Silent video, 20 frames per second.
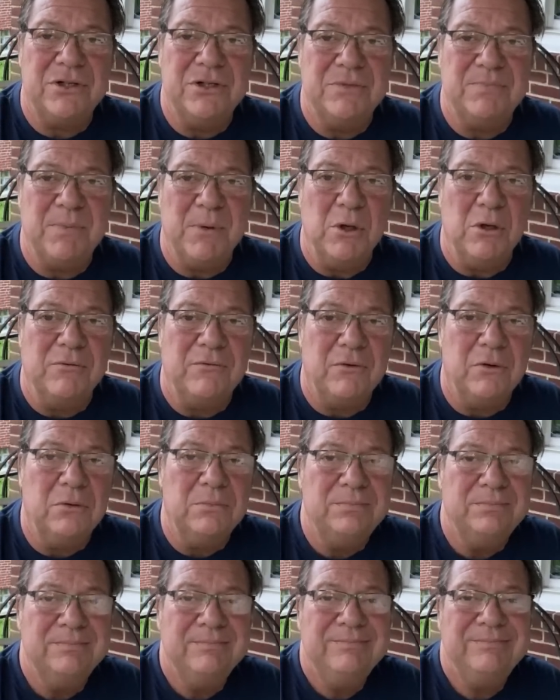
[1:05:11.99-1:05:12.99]
as beautiful,
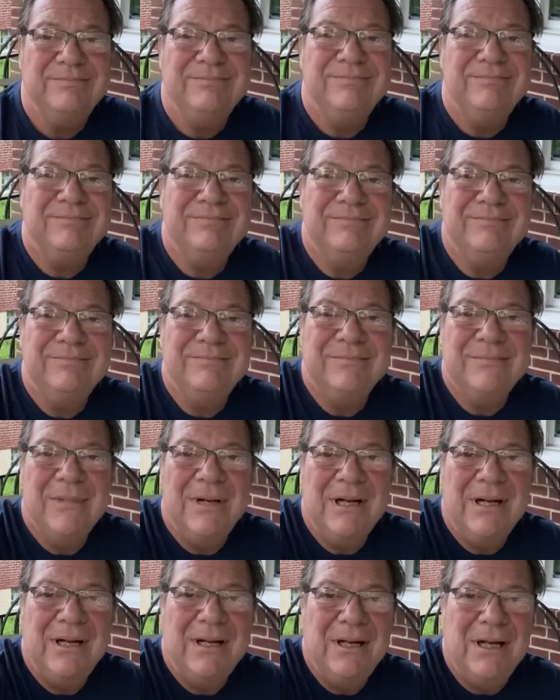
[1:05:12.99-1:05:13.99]

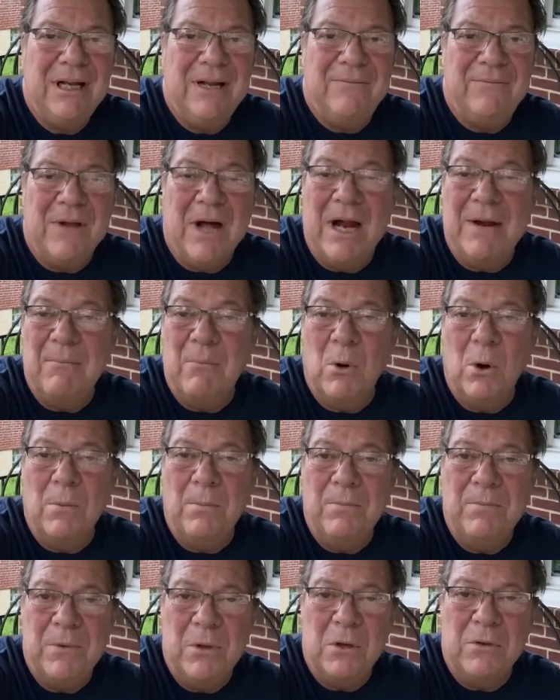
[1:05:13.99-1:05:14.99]
if not more
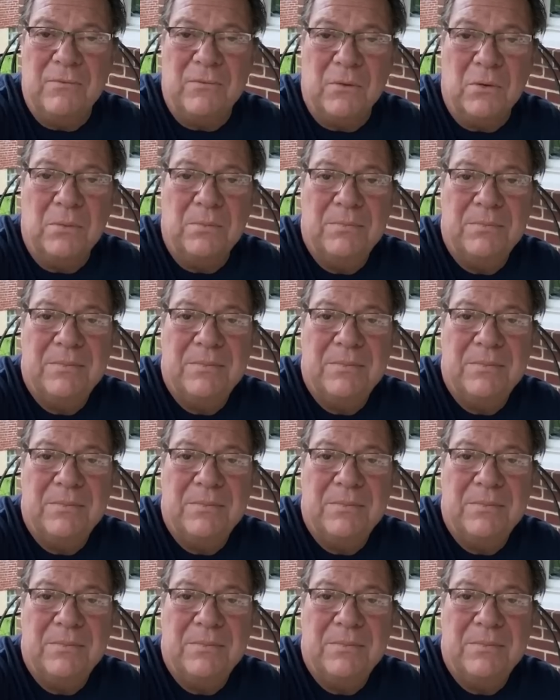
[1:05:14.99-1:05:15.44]
beautiful.